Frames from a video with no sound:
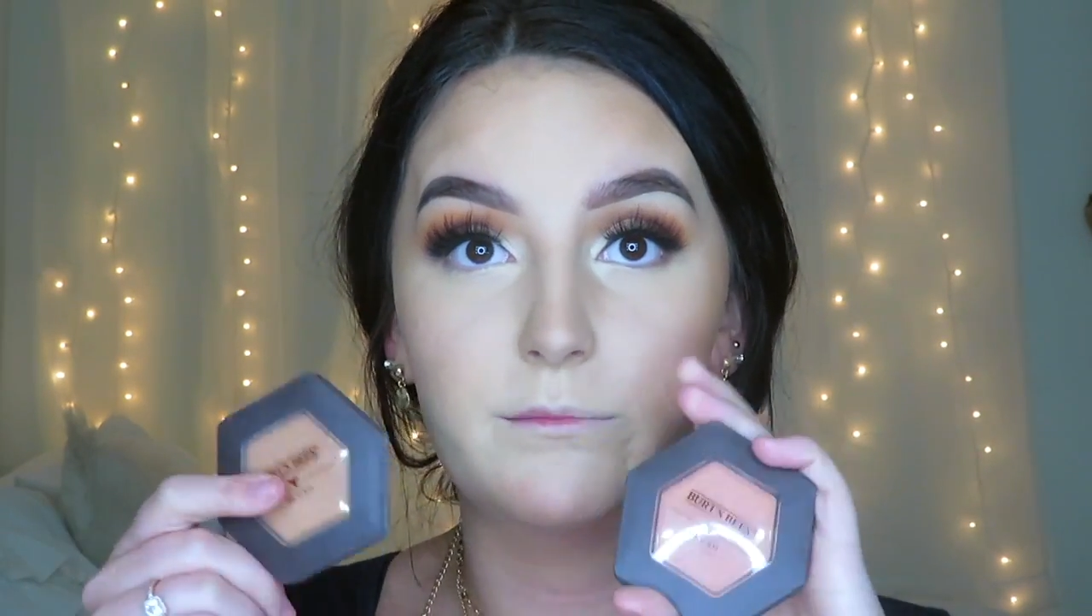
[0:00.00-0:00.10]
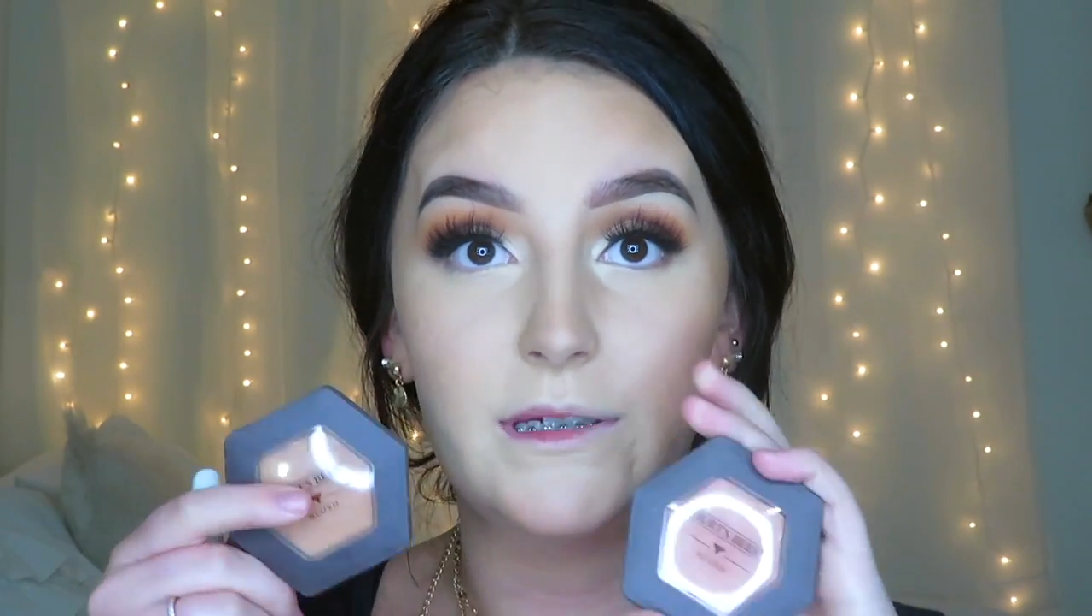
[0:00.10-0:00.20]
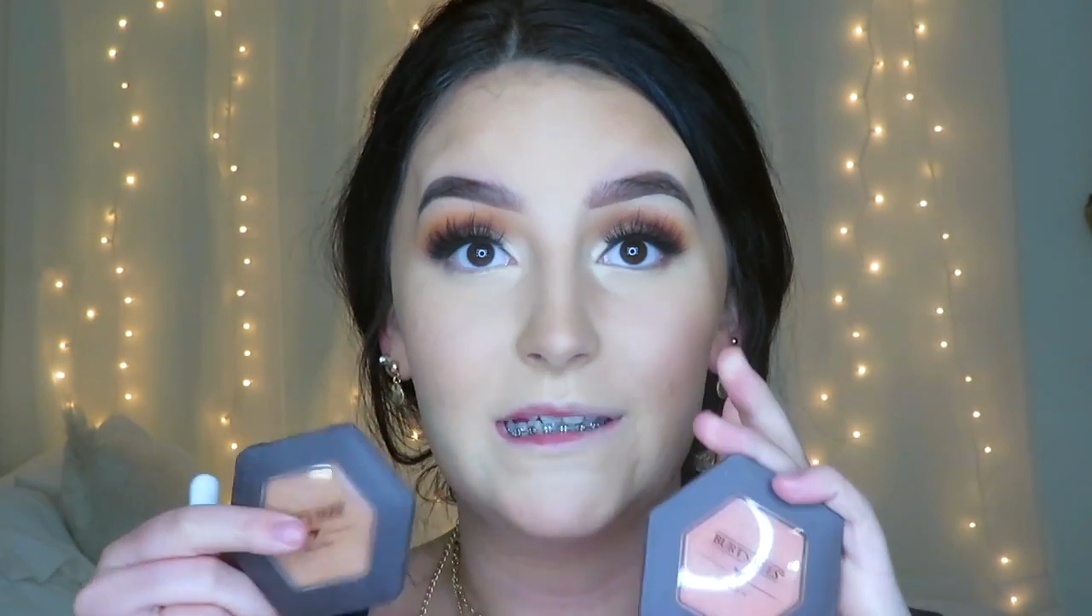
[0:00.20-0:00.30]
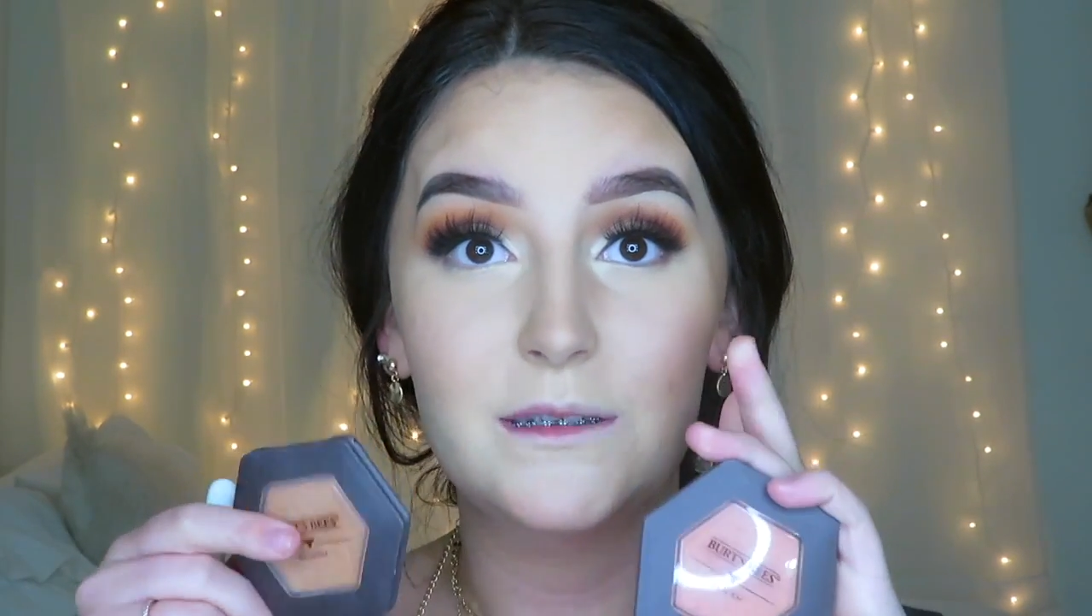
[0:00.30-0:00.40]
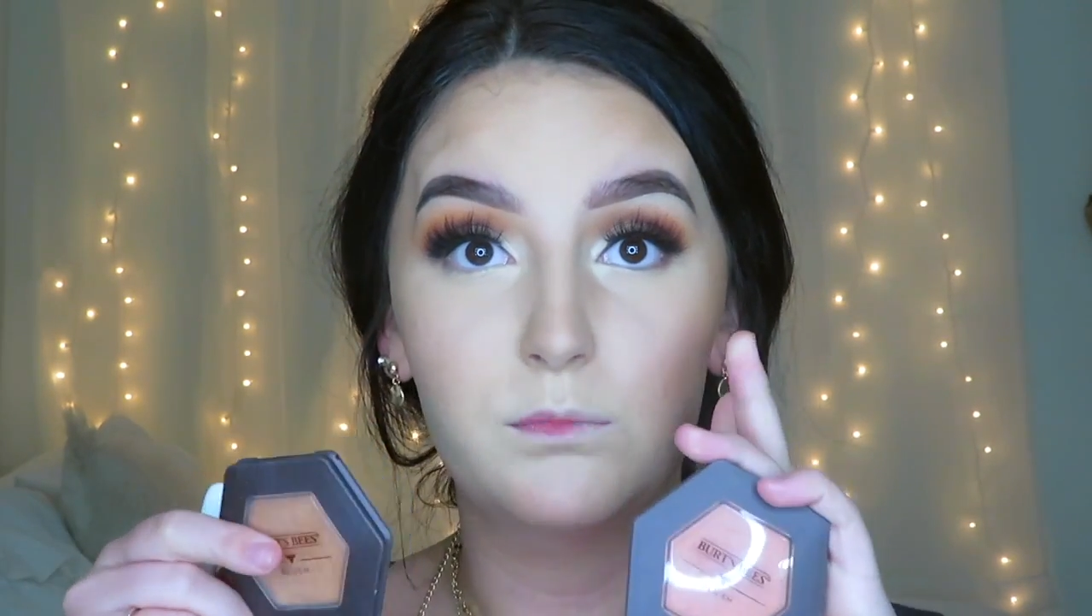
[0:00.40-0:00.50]

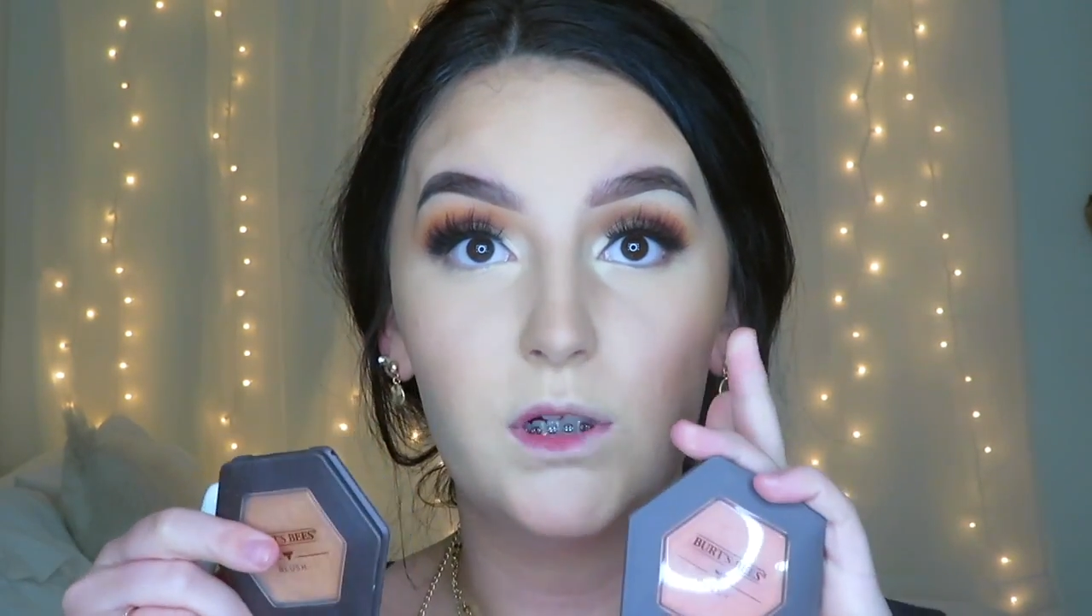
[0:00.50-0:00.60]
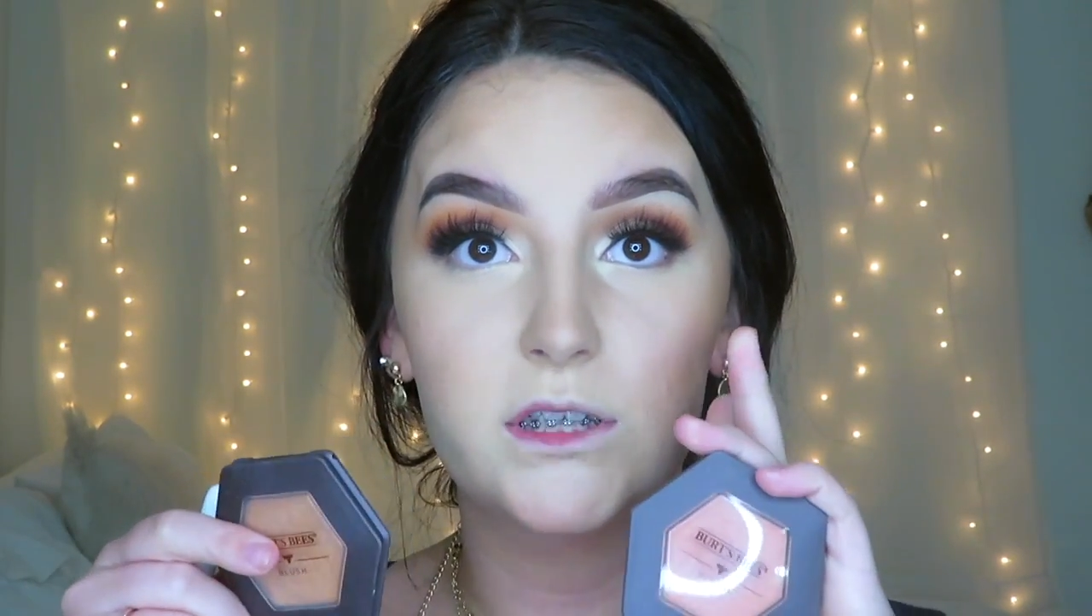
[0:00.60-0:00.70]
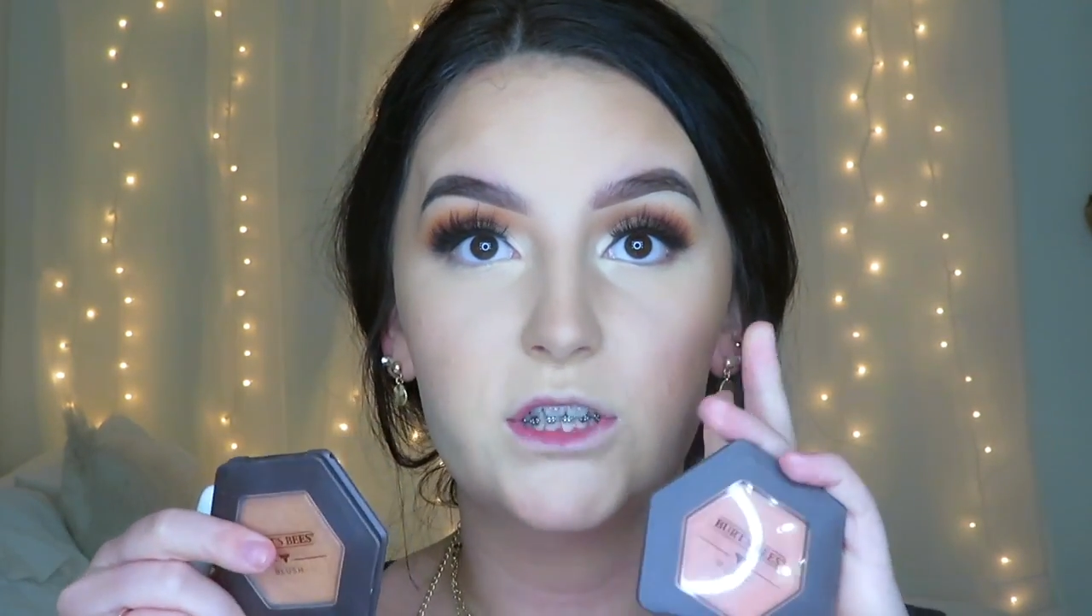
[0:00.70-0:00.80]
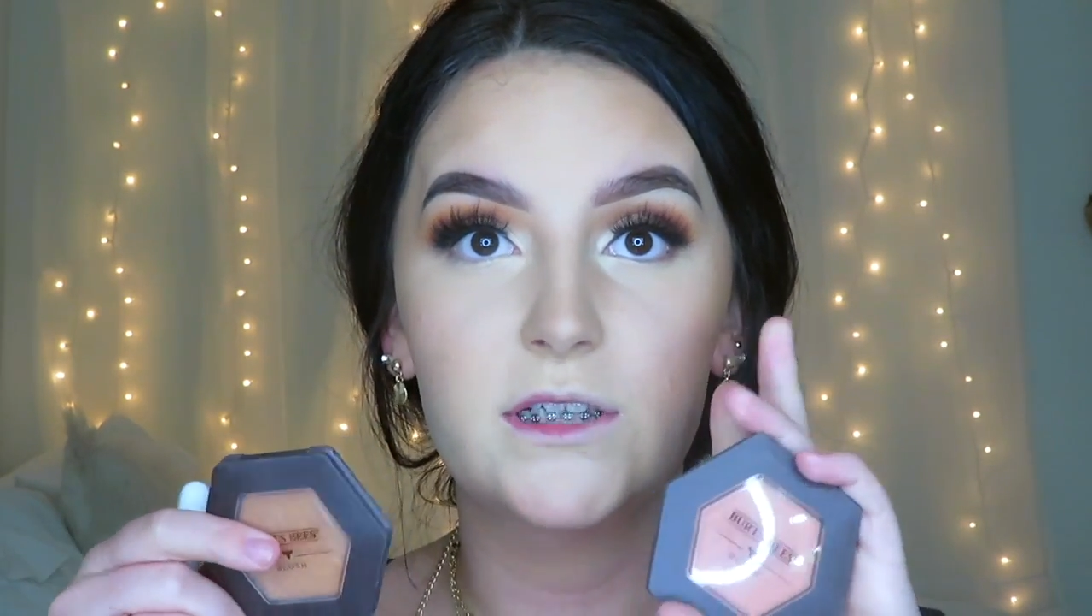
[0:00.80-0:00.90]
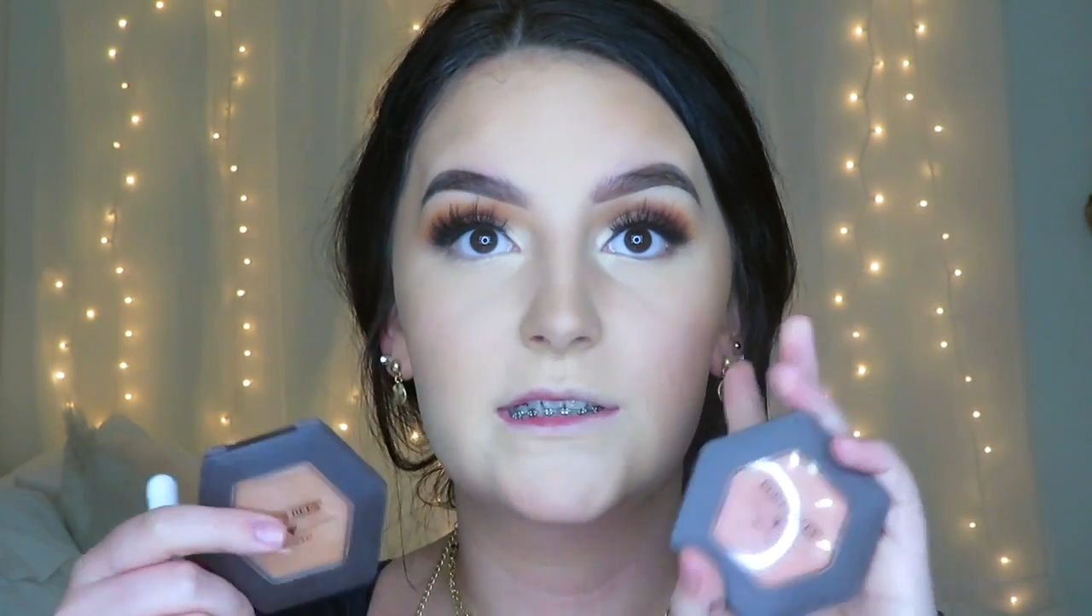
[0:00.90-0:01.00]
Bees
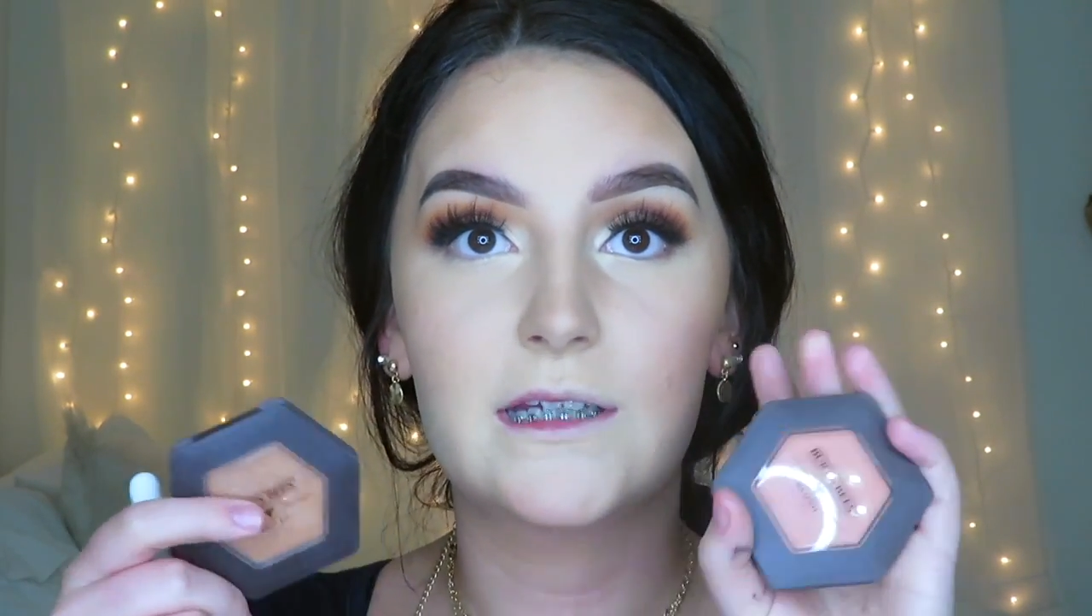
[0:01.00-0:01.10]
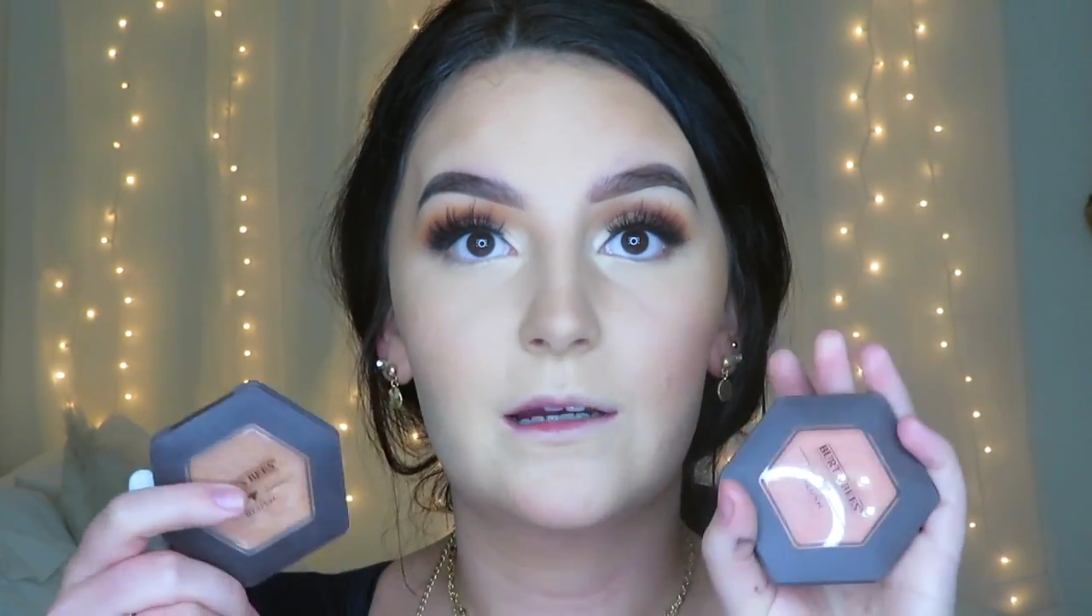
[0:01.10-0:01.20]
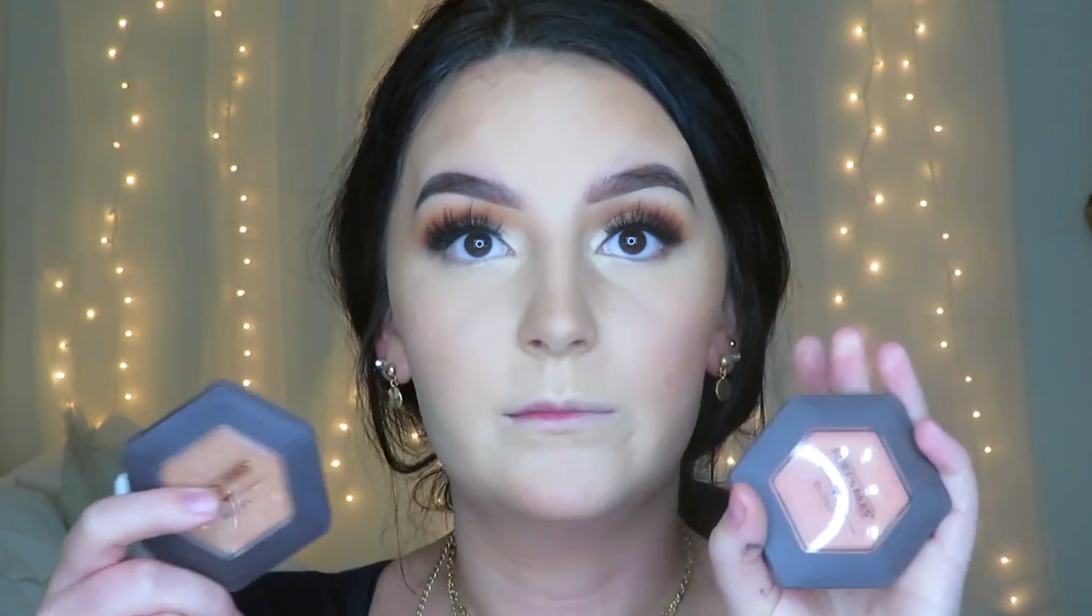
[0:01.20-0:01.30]
blushes.